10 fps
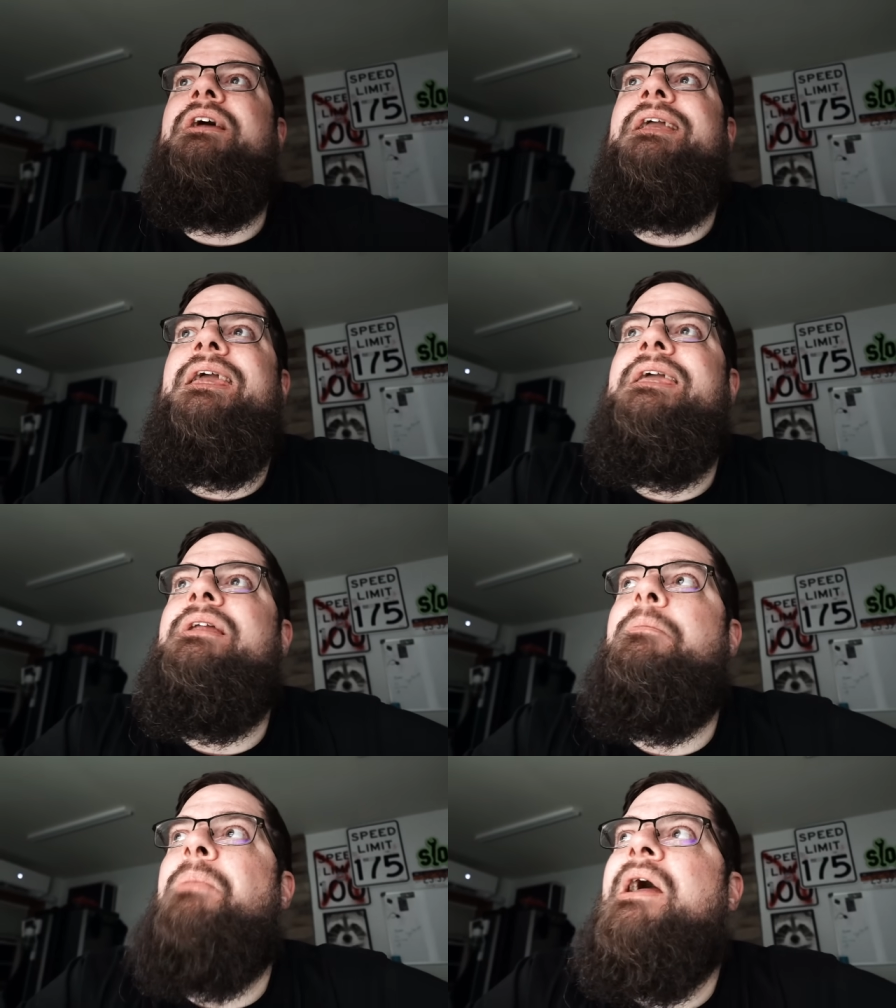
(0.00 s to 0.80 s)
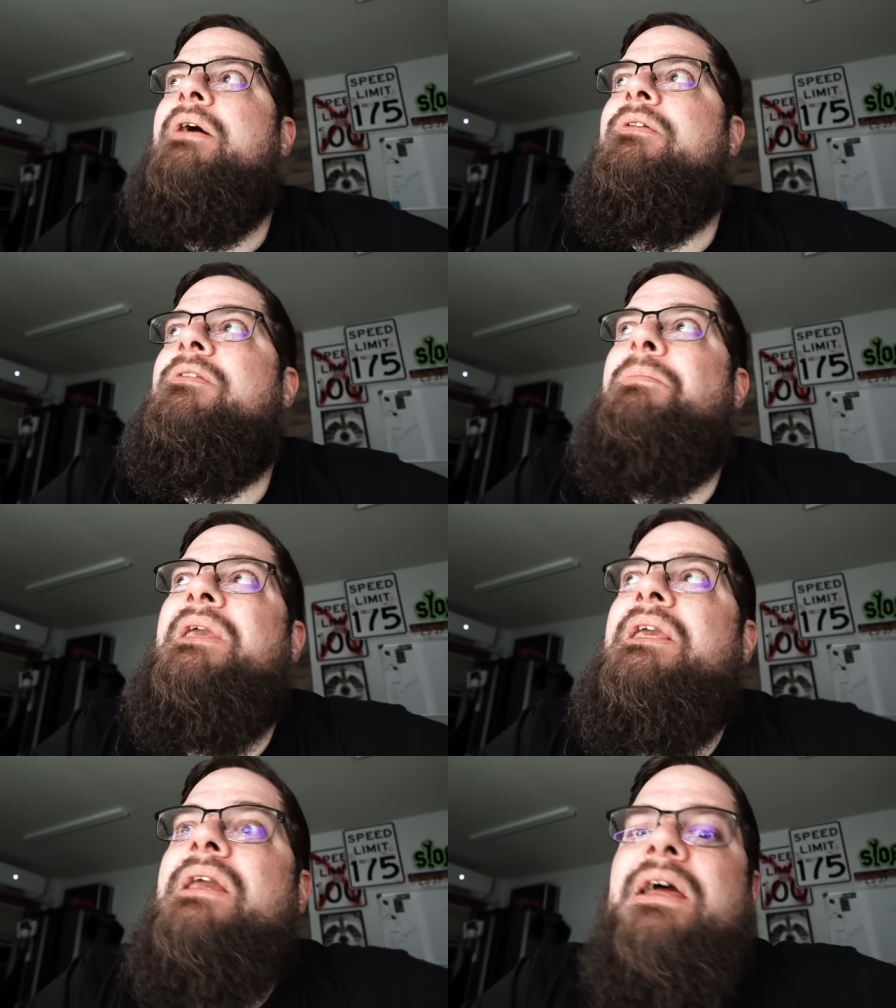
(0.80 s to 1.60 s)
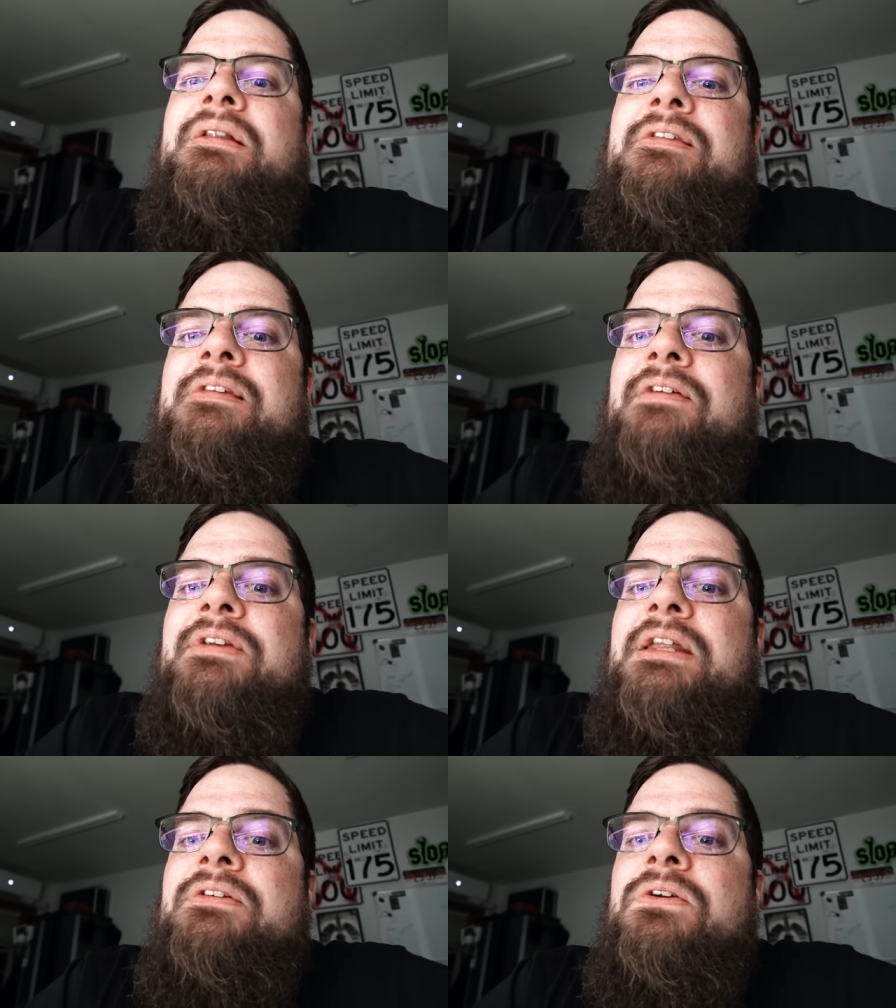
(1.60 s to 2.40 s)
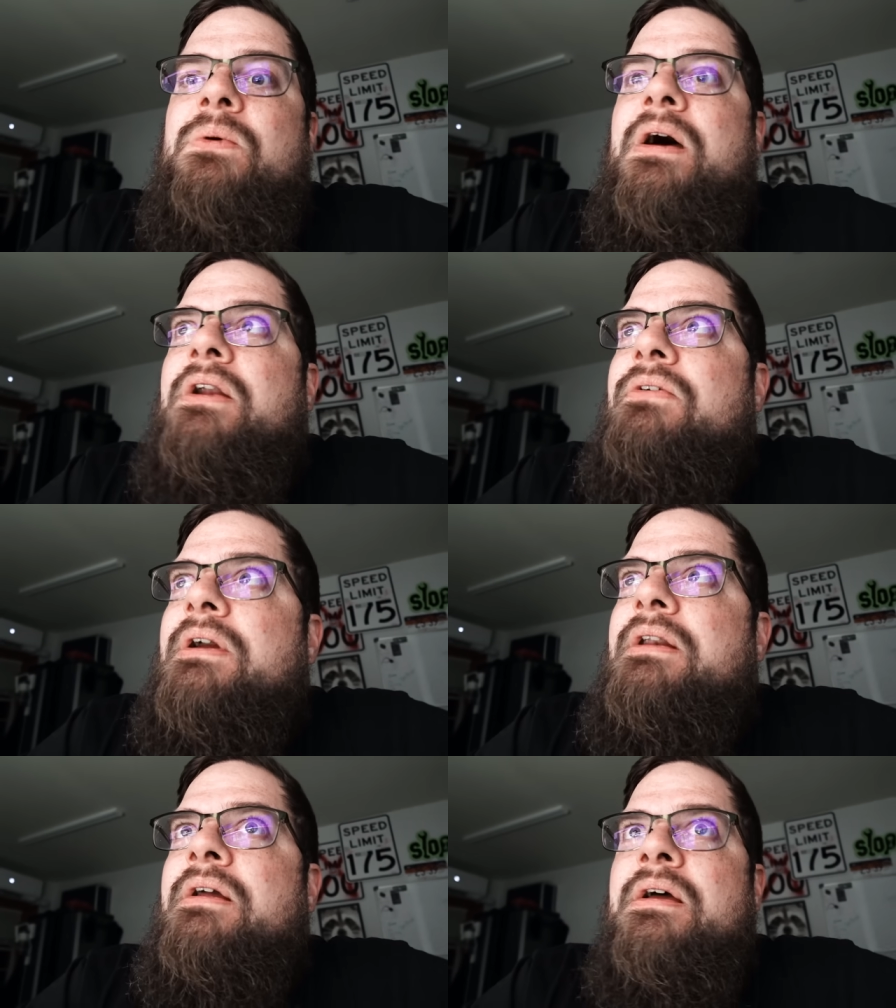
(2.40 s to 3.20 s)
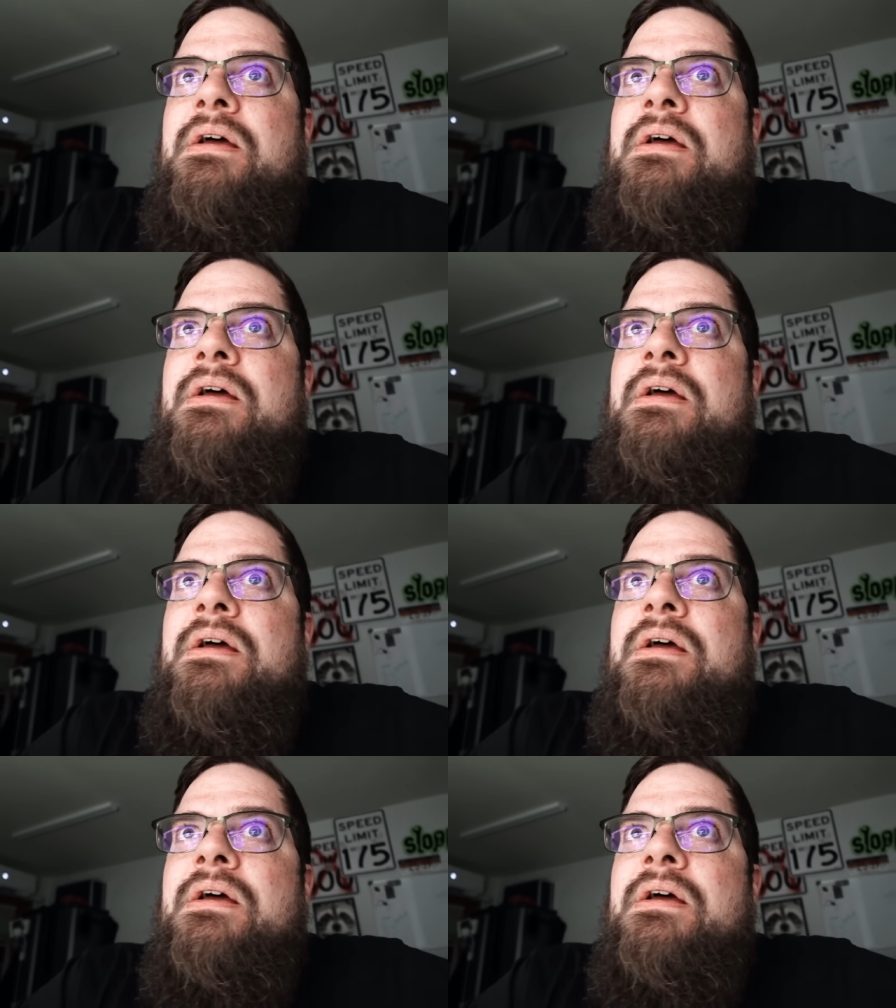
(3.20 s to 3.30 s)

like eight pounds peak at 7,200